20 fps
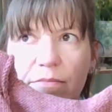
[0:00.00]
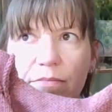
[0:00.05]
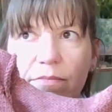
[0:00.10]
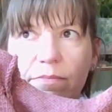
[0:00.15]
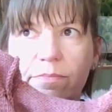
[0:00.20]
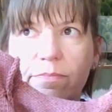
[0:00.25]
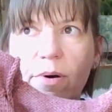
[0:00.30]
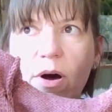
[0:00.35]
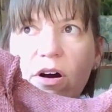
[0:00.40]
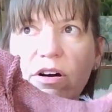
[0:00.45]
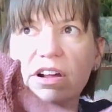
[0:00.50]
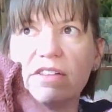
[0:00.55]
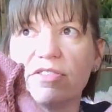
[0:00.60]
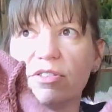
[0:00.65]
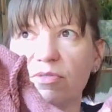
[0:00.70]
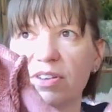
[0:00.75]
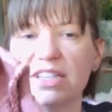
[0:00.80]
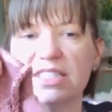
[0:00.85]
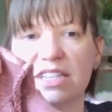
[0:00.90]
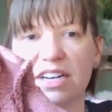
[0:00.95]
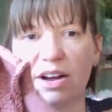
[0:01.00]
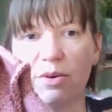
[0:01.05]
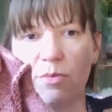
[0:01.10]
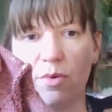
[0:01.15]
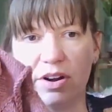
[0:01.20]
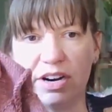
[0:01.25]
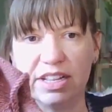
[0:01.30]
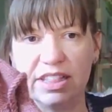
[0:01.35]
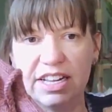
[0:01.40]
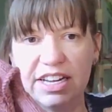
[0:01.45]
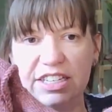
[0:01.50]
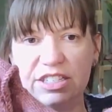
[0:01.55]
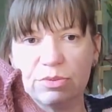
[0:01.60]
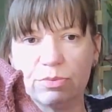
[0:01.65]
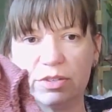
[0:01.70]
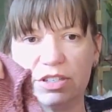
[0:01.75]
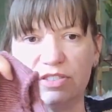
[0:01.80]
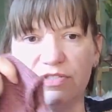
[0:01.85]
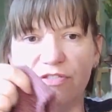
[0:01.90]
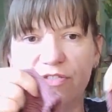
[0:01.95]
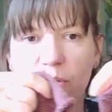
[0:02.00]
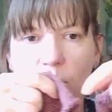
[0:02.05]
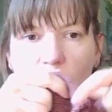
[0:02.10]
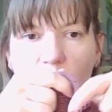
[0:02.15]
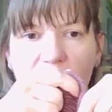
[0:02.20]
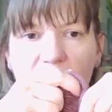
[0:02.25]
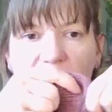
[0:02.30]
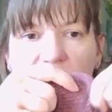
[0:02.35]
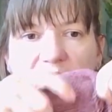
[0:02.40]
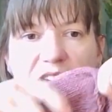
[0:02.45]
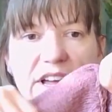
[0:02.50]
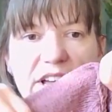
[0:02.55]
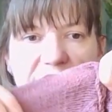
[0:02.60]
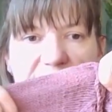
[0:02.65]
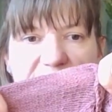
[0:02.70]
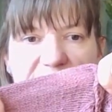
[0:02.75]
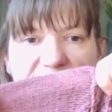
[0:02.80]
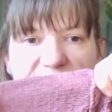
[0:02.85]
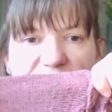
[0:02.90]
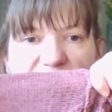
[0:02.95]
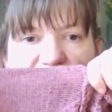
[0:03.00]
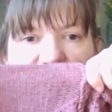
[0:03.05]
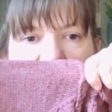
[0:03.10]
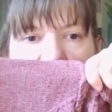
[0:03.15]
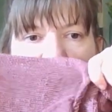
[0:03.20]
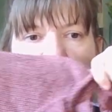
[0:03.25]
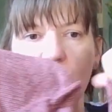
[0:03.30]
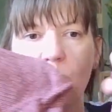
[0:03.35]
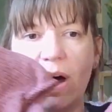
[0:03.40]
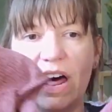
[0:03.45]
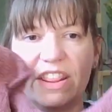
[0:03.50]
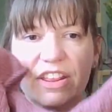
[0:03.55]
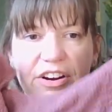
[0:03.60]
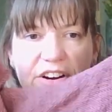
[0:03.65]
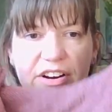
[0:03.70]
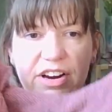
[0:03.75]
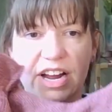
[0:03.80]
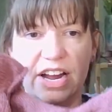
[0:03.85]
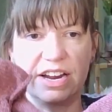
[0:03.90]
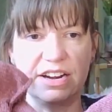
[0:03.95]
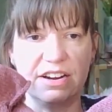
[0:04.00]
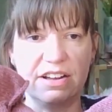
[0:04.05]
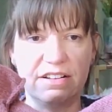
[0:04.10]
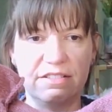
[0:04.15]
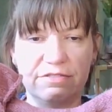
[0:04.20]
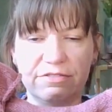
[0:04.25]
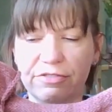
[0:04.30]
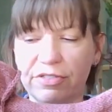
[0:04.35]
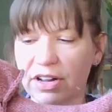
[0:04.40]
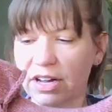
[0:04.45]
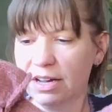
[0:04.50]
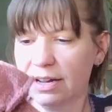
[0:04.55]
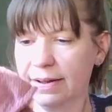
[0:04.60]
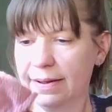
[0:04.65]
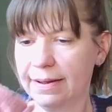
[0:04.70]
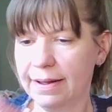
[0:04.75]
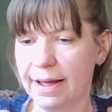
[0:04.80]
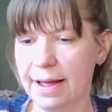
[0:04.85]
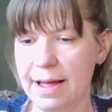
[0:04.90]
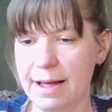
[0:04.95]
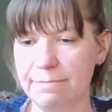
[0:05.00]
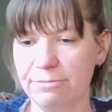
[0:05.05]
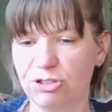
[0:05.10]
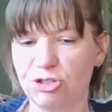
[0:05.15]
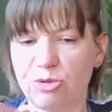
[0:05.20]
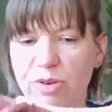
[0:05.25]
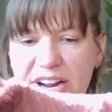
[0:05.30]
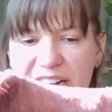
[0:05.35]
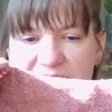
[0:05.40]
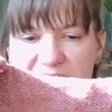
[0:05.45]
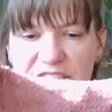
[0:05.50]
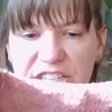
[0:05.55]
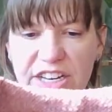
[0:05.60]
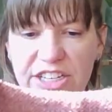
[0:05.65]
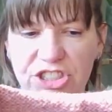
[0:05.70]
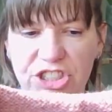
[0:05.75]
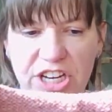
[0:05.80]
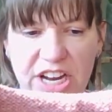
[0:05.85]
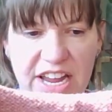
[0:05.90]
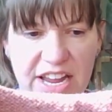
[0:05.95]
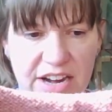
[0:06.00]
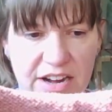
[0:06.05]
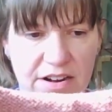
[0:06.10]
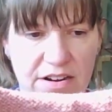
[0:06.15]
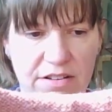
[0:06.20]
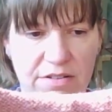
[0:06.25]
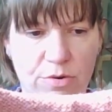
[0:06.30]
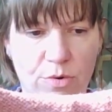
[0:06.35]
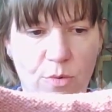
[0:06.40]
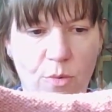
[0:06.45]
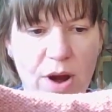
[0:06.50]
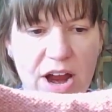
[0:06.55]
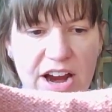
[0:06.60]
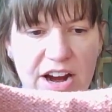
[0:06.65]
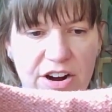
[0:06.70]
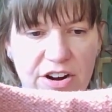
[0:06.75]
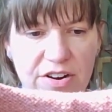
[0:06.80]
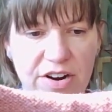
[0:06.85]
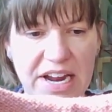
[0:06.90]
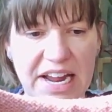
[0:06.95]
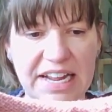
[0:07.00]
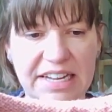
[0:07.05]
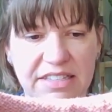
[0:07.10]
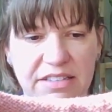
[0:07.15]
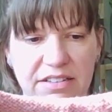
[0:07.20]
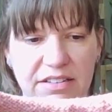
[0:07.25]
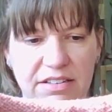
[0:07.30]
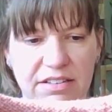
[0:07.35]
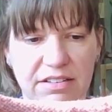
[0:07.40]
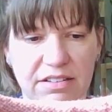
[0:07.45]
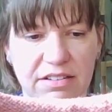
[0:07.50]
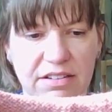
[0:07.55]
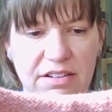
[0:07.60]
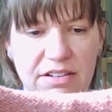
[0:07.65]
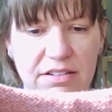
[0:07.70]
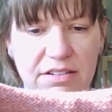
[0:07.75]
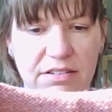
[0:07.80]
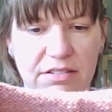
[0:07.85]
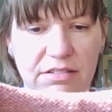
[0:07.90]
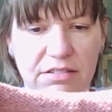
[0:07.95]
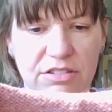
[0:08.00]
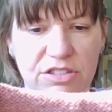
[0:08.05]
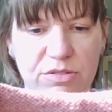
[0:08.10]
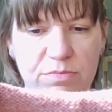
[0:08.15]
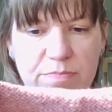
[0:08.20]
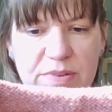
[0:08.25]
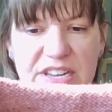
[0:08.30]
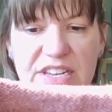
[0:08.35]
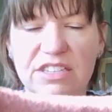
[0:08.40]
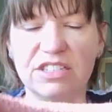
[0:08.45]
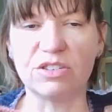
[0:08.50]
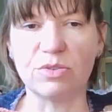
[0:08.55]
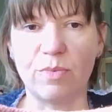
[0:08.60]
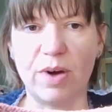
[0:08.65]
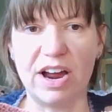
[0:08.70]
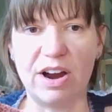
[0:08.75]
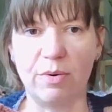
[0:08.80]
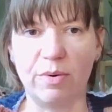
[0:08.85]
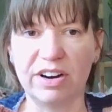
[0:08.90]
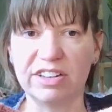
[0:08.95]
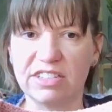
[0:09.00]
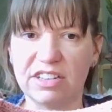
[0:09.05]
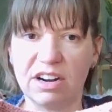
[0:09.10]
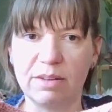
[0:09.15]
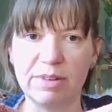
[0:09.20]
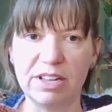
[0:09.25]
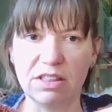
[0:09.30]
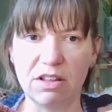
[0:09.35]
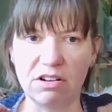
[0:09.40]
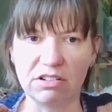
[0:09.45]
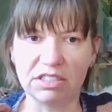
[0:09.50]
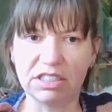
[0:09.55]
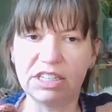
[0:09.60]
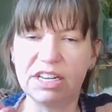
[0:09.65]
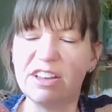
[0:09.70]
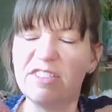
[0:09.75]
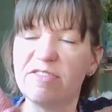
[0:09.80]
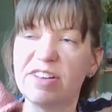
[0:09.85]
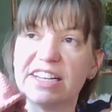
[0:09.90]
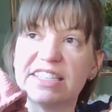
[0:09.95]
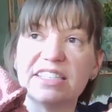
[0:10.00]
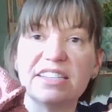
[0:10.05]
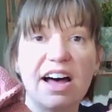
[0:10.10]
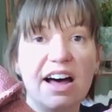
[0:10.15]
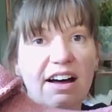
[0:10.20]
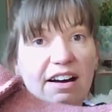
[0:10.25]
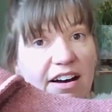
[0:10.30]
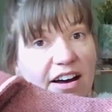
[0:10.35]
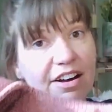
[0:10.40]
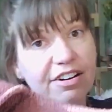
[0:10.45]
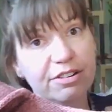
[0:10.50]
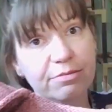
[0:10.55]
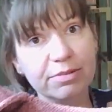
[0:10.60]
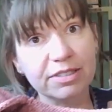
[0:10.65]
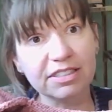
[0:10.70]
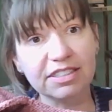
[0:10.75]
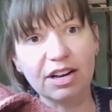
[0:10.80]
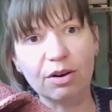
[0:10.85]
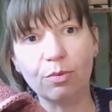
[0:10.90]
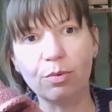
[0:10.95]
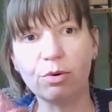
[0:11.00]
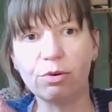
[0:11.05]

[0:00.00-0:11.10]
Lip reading: part of the reason I wanted this was for this fall weather kind of transition where piece to wear, where it's going to be long sleeve. It's not 100% wool,